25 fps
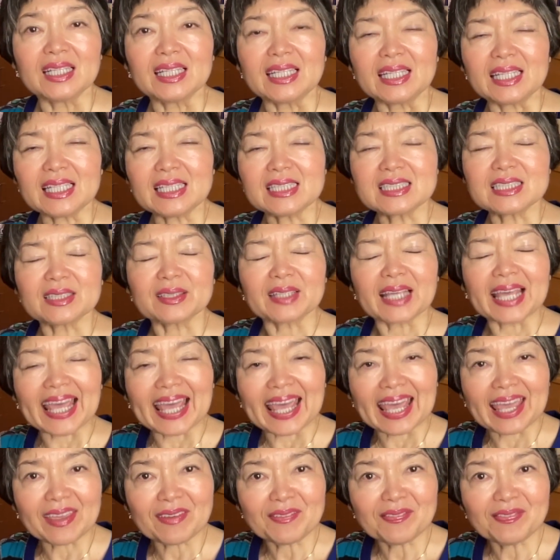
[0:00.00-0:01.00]
it's
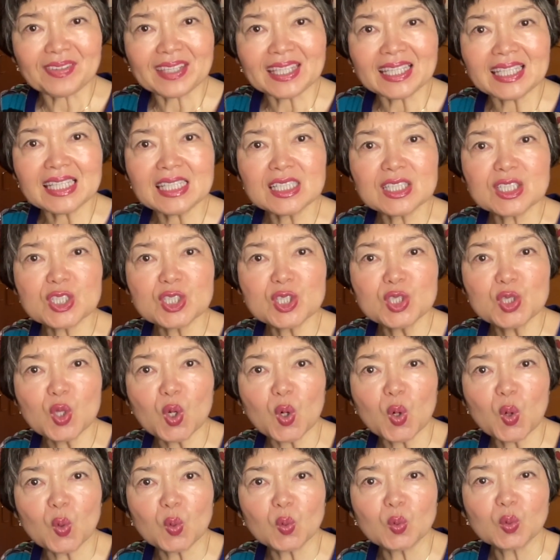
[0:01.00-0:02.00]
heavy
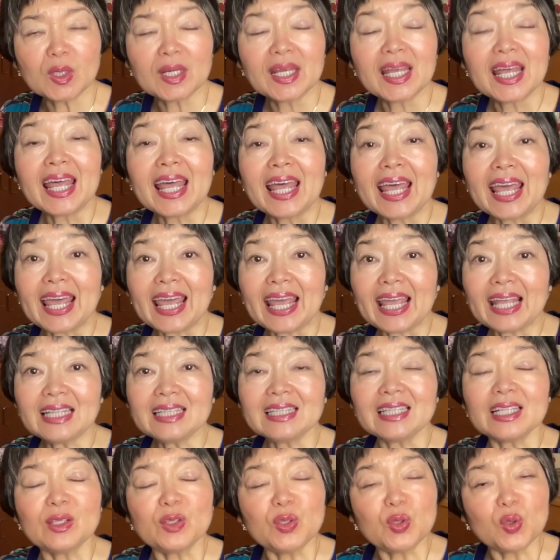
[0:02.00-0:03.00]
snow and
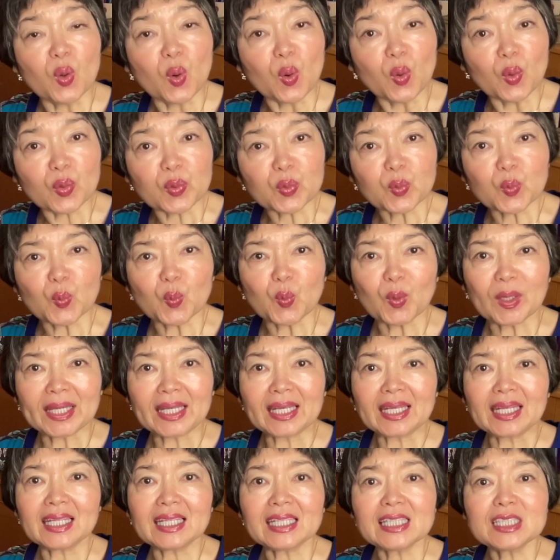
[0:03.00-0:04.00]
the north
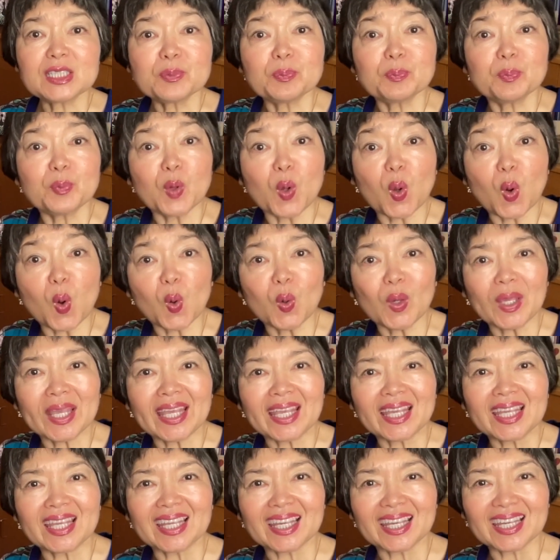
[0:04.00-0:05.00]
wind is
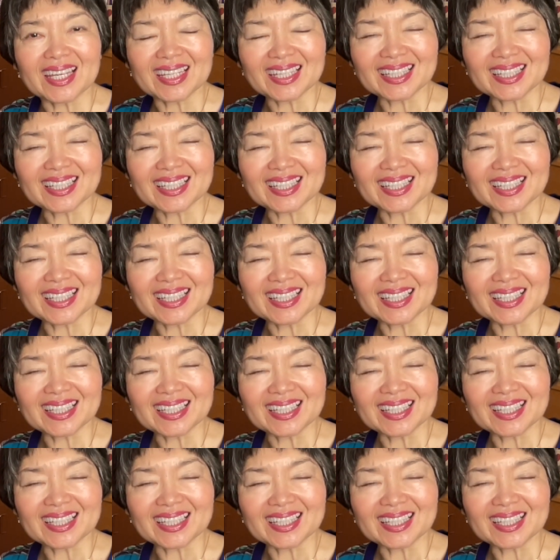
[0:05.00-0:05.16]
blowing.